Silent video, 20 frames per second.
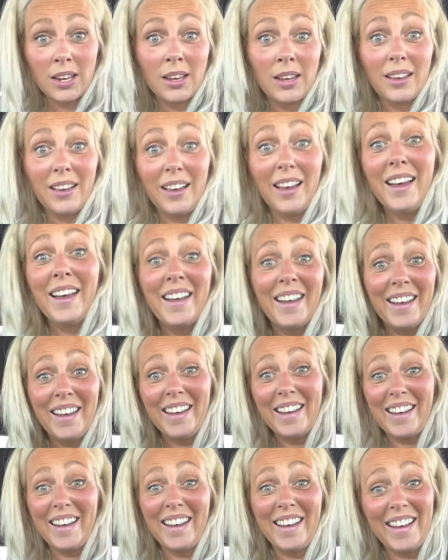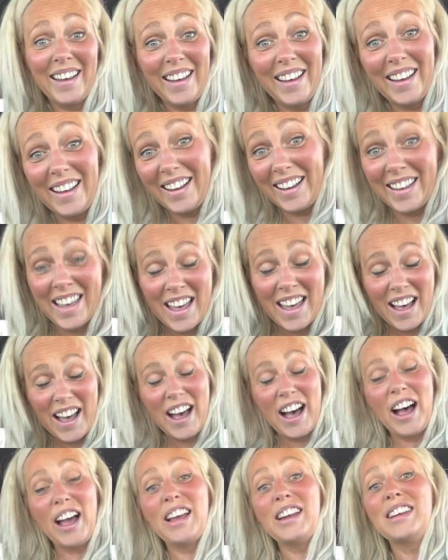
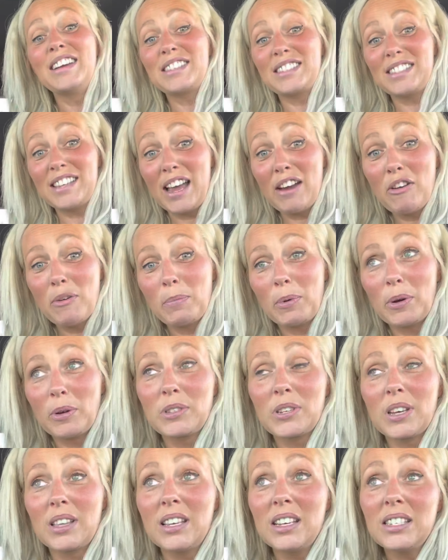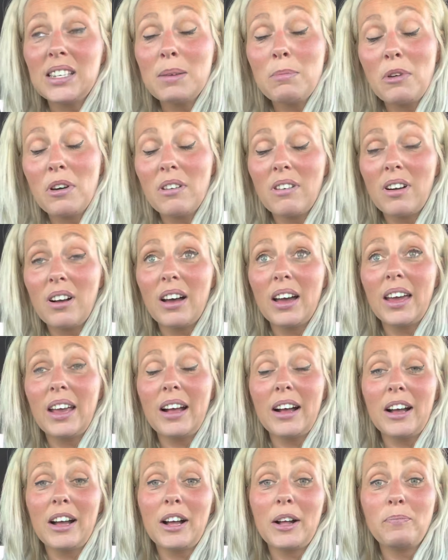I look terrible. So this MRI,
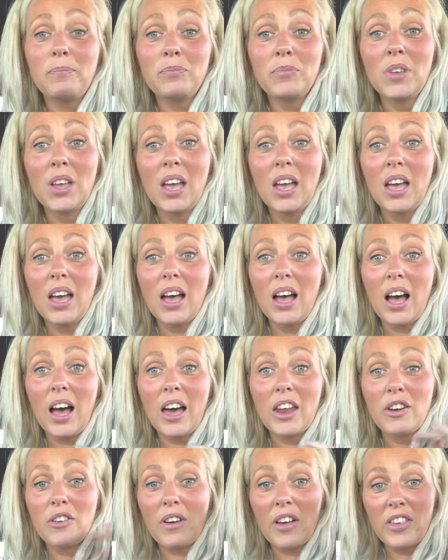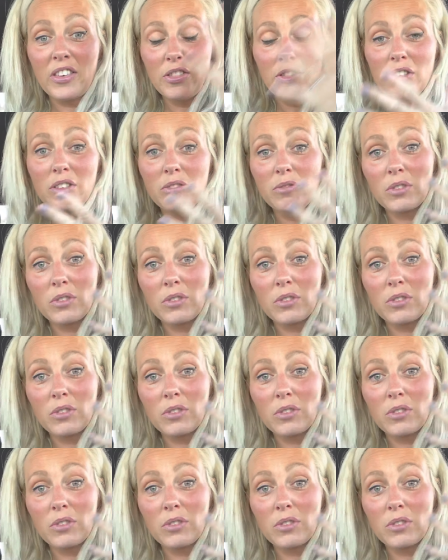and I think there's